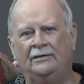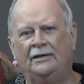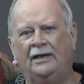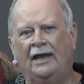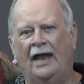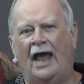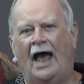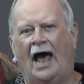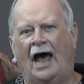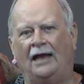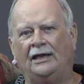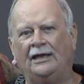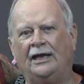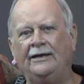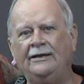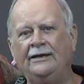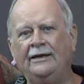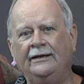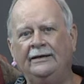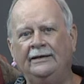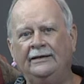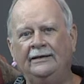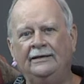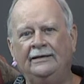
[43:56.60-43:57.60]

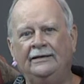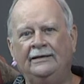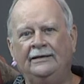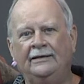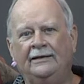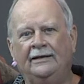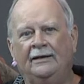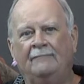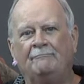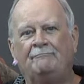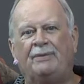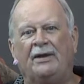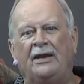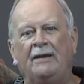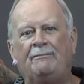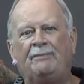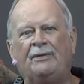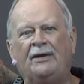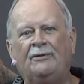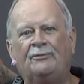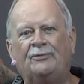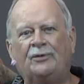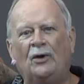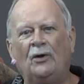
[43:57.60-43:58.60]
Alan,
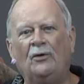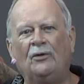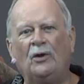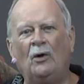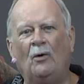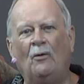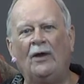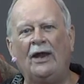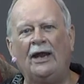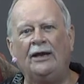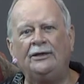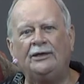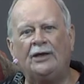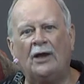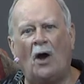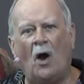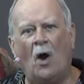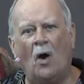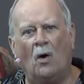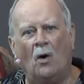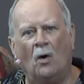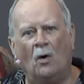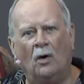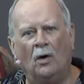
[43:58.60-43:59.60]
peeping through the
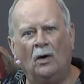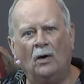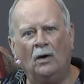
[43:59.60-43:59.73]
window.